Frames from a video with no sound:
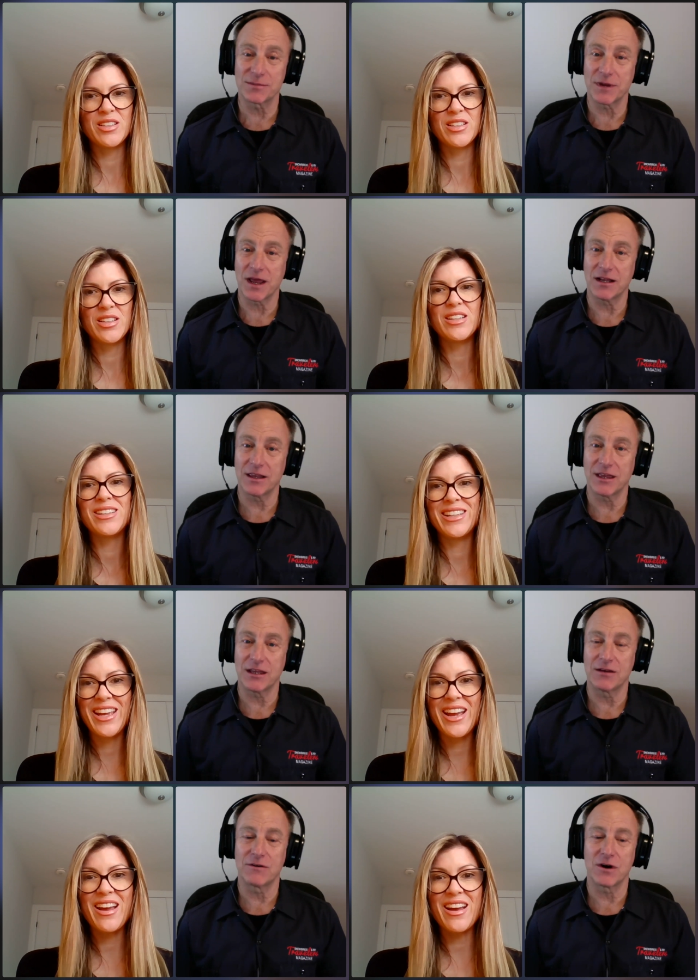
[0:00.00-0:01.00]
Speaker 1: Natalie. Thank
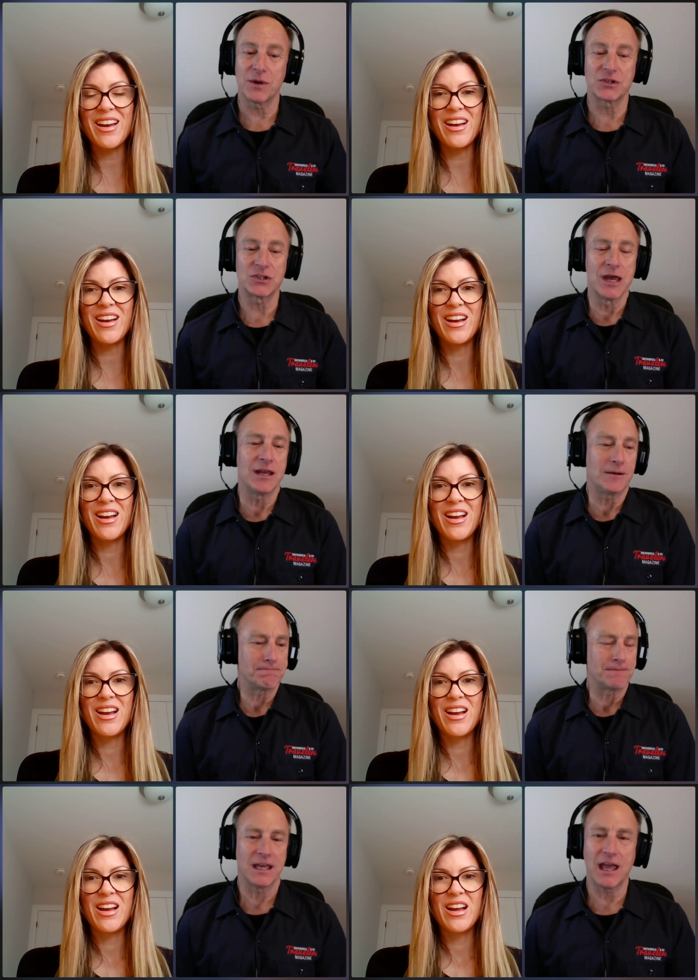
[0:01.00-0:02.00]
you very much. Now,
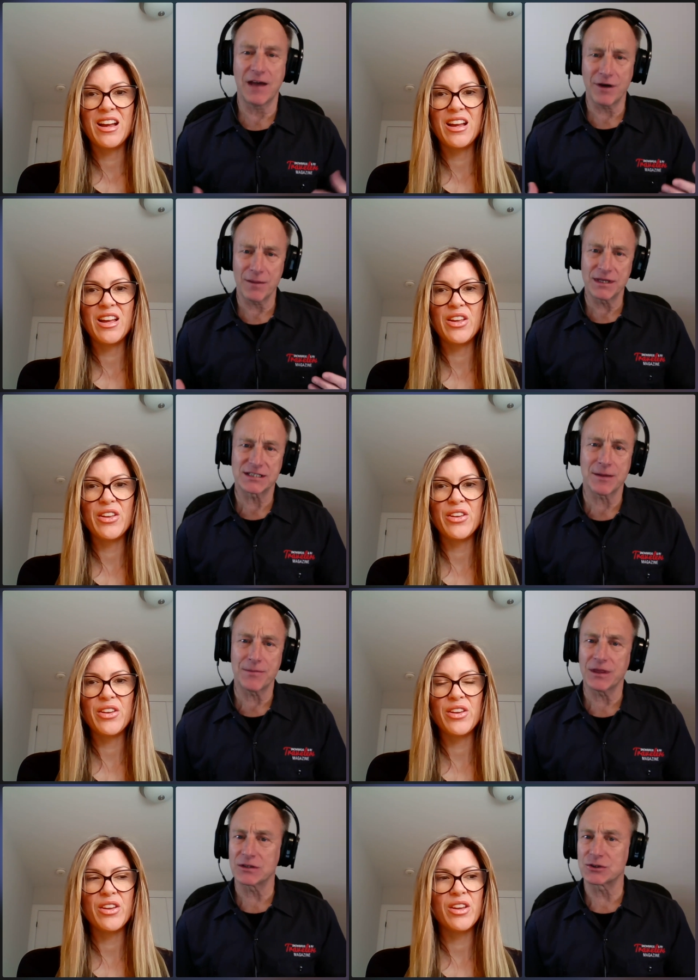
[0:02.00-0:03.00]
have I missed
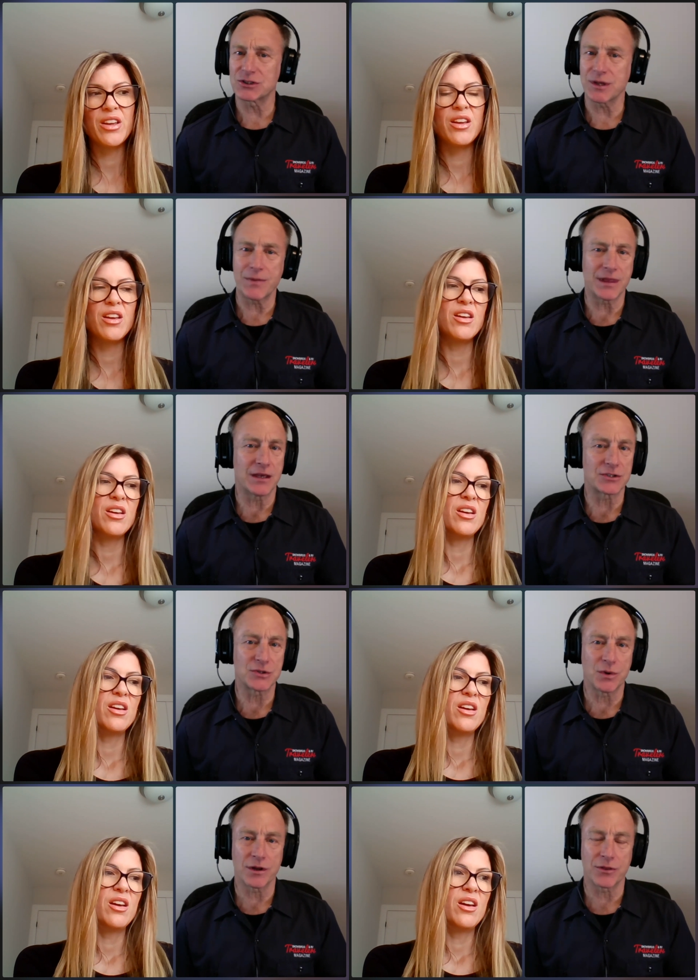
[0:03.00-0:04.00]
something? Is there something else you
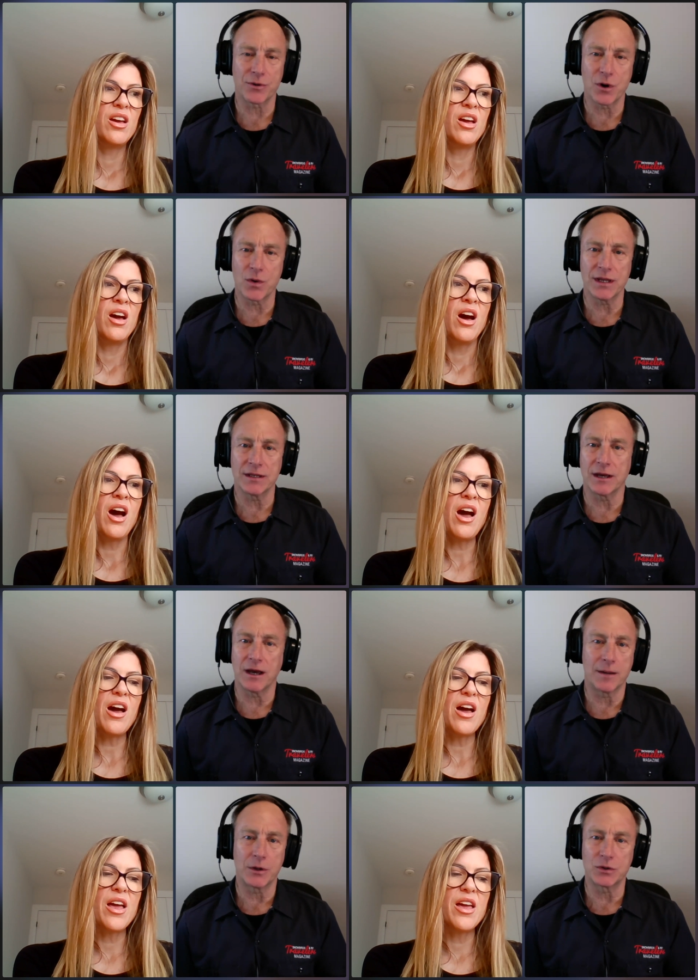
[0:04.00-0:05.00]
want to throw in uh,
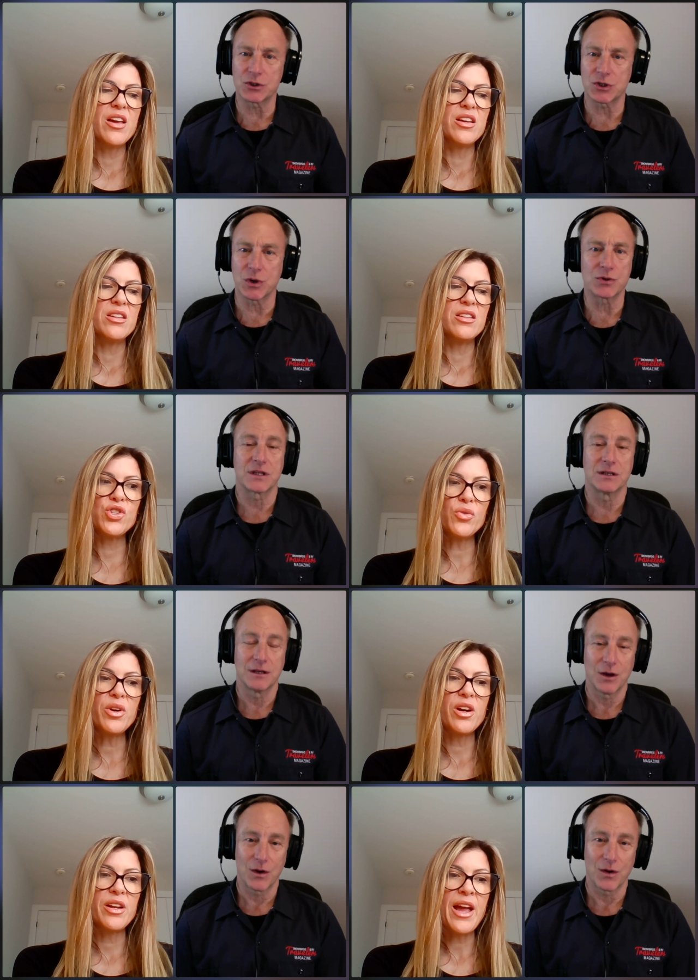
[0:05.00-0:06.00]
about the shows?
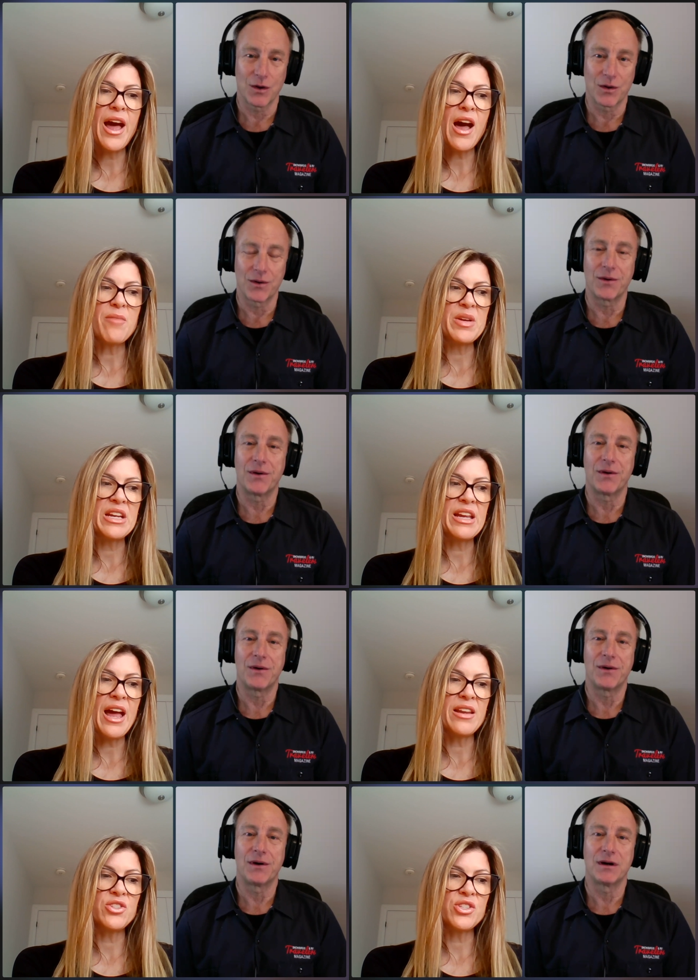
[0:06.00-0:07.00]
Speaker 2: Sure. Yeah. I mean,
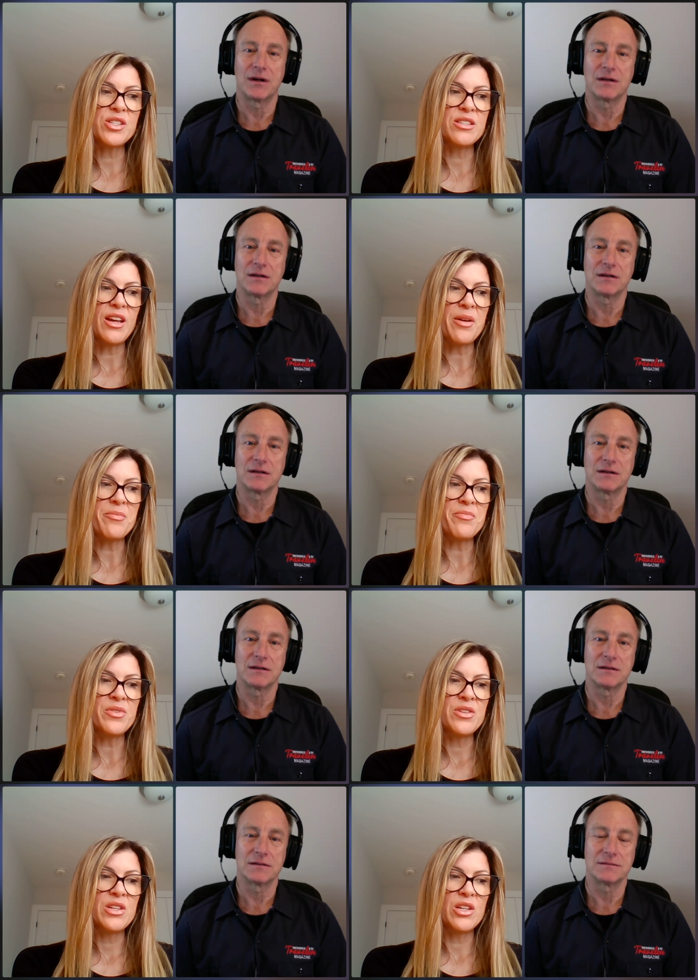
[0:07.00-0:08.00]
again, just
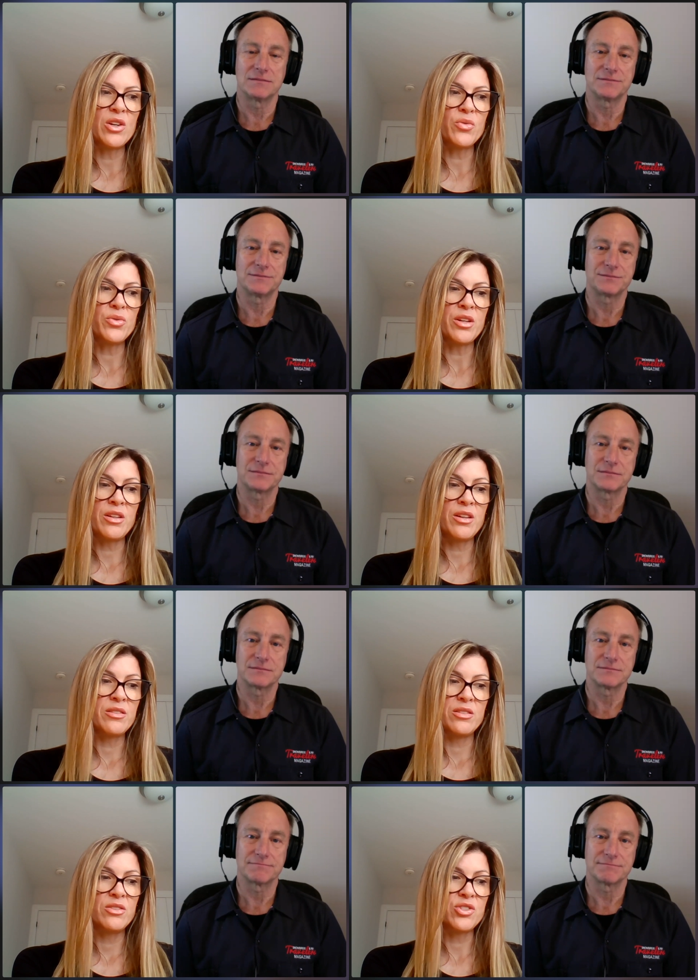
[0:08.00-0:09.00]
um, you know,
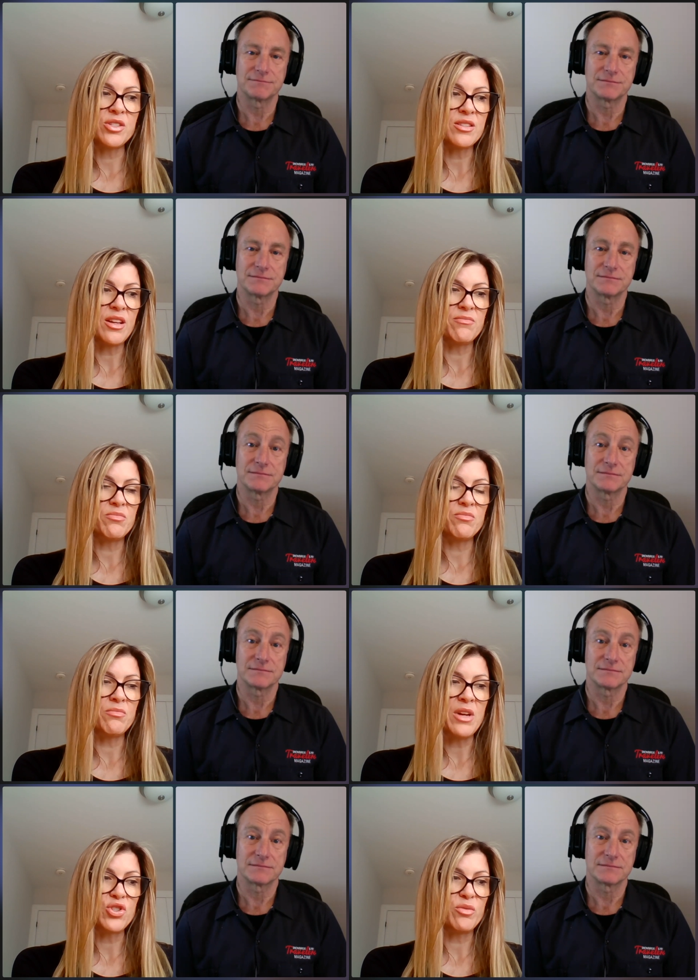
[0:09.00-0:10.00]
uh, just as I
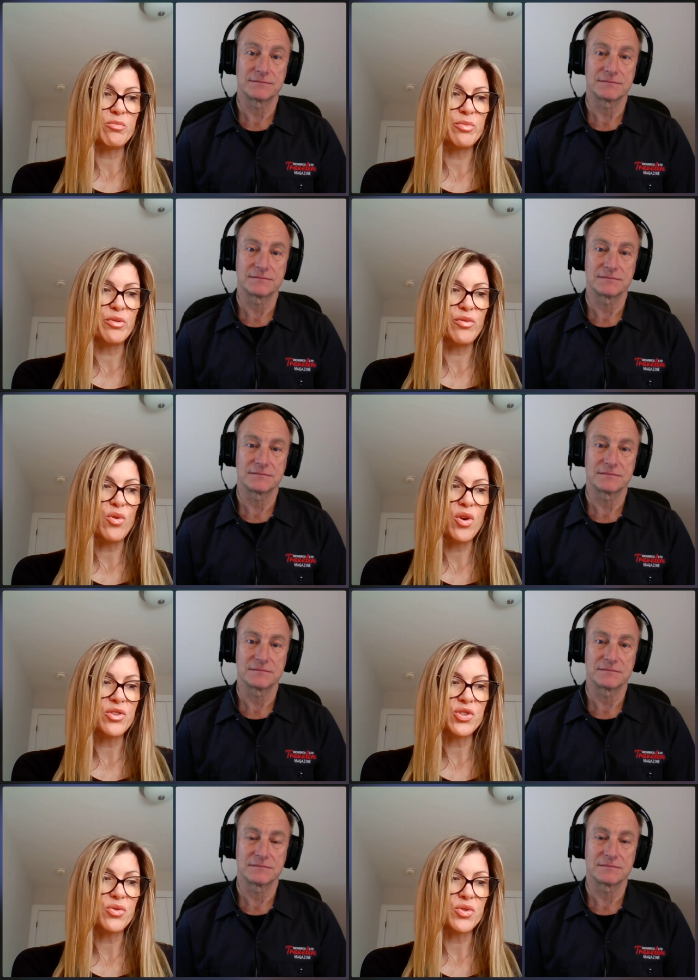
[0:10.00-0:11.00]
mentioned
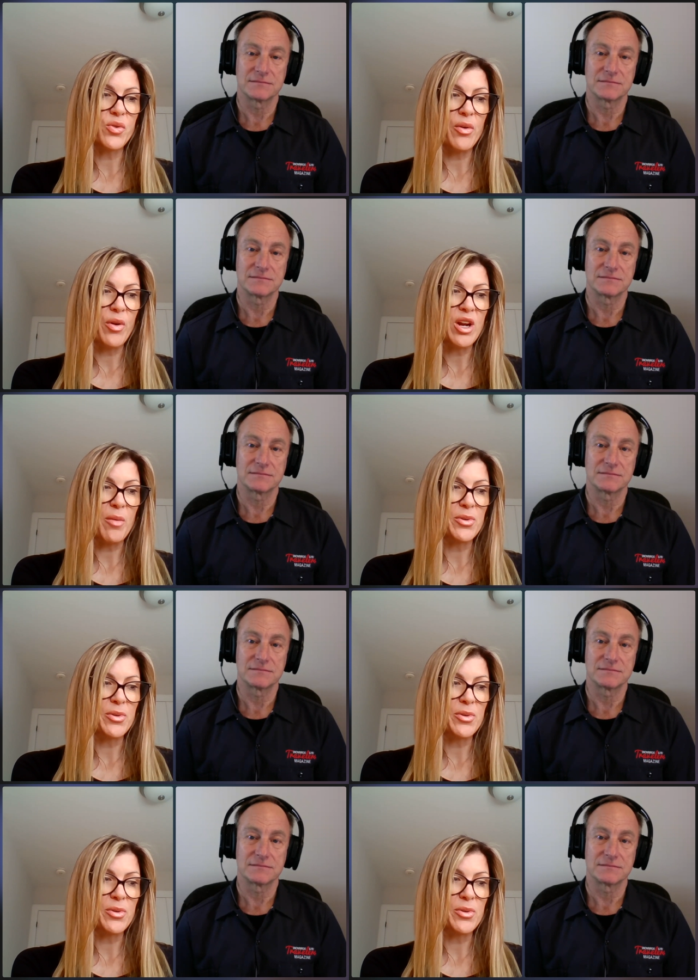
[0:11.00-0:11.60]
before, the shows are a great